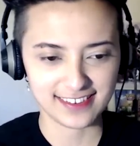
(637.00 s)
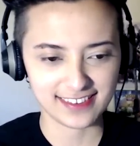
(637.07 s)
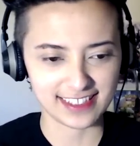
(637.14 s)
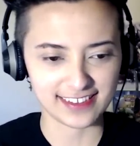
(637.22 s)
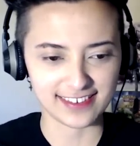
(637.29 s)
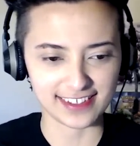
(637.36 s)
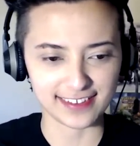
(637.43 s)

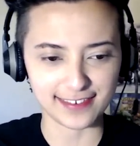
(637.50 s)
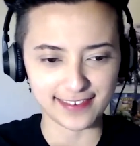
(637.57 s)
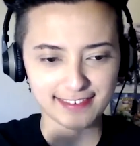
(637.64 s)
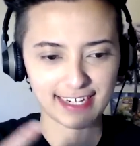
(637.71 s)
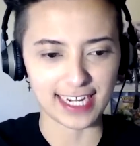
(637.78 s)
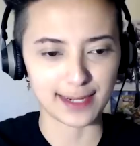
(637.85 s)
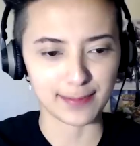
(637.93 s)
that's like a
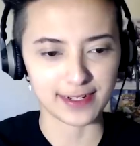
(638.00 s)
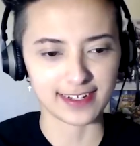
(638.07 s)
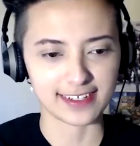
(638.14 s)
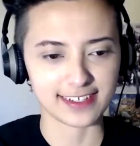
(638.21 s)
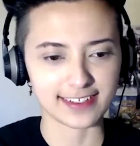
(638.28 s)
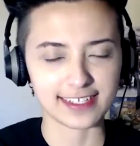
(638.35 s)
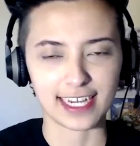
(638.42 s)
stab at
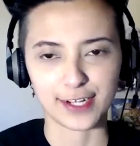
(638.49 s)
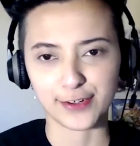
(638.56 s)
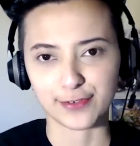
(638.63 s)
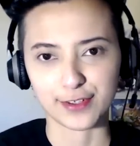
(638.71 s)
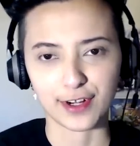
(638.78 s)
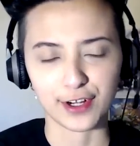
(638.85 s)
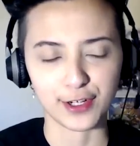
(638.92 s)
like a cat
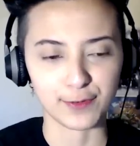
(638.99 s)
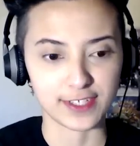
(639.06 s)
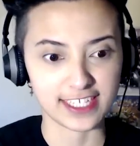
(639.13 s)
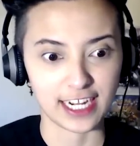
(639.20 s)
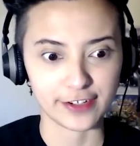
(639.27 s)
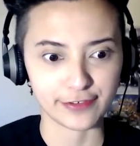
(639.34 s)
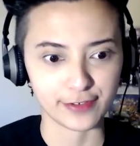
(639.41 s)
or are you a
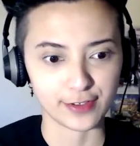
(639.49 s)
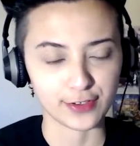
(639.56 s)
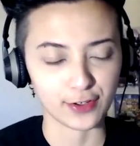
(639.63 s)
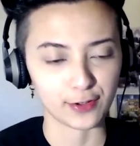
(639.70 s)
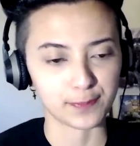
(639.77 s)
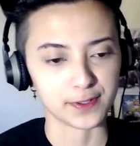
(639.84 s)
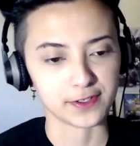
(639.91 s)
cat or a
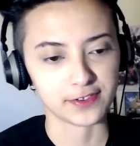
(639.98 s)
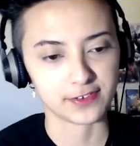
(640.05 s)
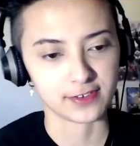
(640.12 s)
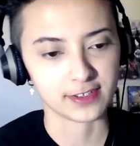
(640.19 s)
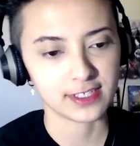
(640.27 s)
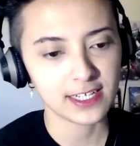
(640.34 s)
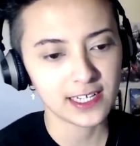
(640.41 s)
dog
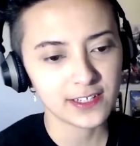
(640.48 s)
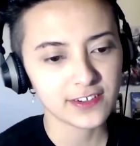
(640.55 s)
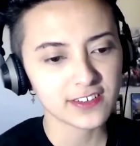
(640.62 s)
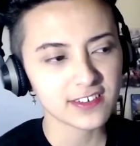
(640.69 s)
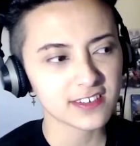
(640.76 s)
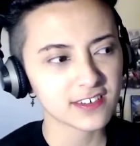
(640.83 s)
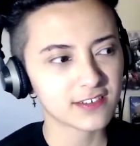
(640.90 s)
person?
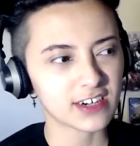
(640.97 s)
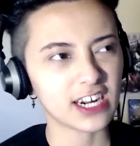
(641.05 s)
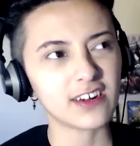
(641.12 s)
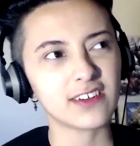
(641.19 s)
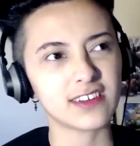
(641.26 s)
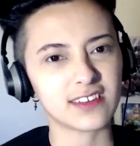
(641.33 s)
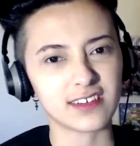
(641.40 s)
Just because
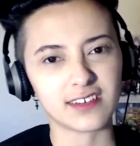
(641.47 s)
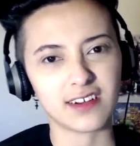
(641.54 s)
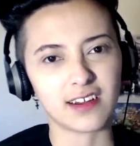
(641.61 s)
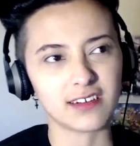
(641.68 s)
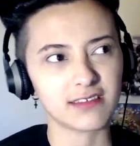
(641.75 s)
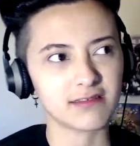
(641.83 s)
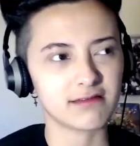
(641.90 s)
Growlithe is
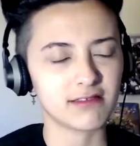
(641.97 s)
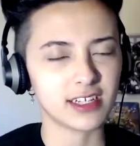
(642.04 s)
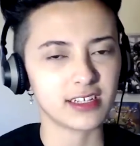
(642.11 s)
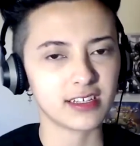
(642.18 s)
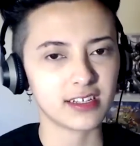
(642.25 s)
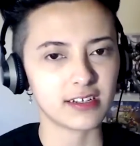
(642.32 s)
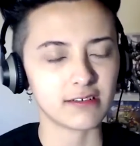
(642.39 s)
like really
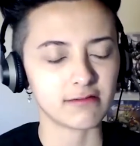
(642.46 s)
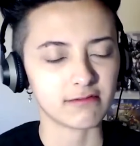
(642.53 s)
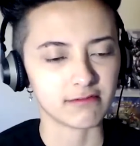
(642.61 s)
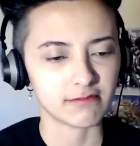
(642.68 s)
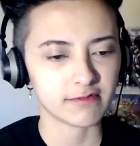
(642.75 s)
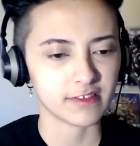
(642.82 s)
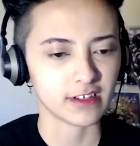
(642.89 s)
cute
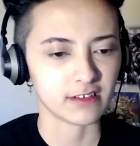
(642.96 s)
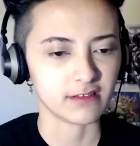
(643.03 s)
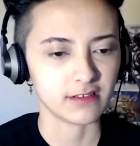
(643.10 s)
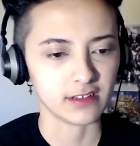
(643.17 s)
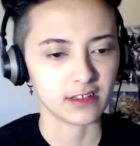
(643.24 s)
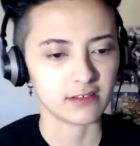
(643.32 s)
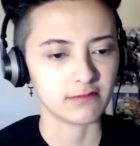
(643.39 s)
and fun,
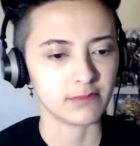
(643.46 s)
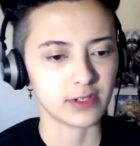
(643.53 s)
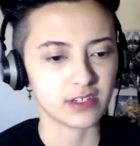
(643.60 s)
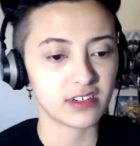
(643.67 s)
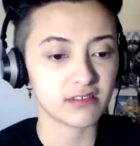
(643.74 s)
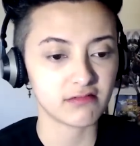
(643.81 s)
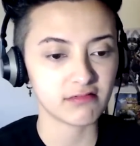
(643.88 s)
but
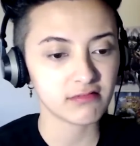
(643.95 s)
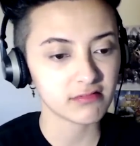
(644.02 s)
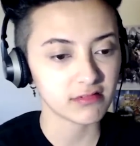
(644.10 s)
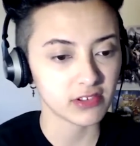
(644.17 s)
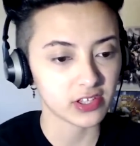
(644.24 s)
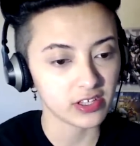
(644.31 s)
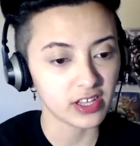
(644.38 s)

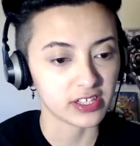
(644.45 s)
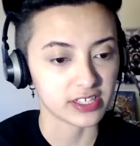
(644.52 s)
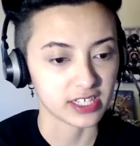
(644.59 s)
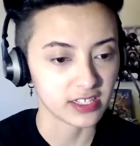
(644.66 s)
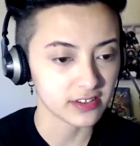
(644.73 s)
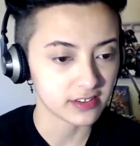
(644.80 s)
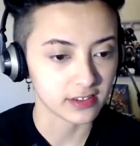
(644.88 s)
I like
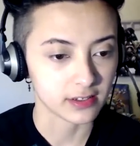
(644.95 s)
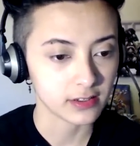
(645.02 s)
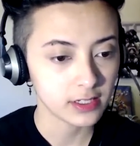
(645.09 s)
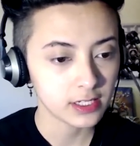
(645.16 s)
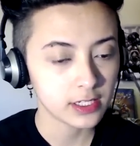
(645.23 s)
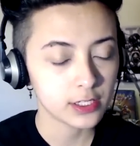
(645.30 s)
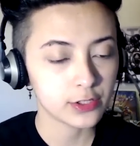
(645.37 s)
cats. I don't know.
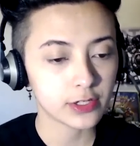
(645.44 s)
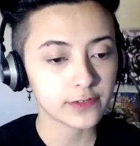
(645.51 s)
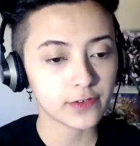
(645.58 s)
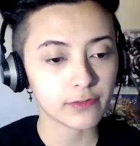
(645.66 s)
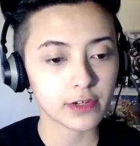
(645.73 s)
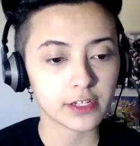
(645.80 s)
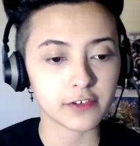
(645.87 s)
Do any of
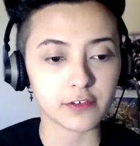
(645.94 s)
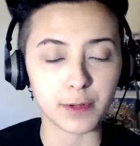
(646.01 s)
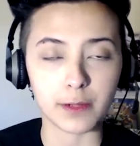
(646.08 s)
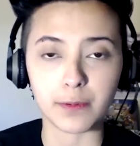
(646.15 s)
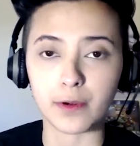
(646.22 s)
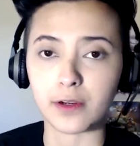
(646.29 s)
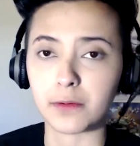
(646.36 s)
your relatives
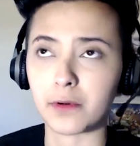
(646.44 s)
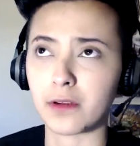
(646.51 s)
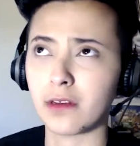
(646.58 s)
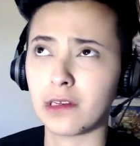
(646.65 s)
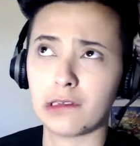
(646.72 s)
play Pokemon?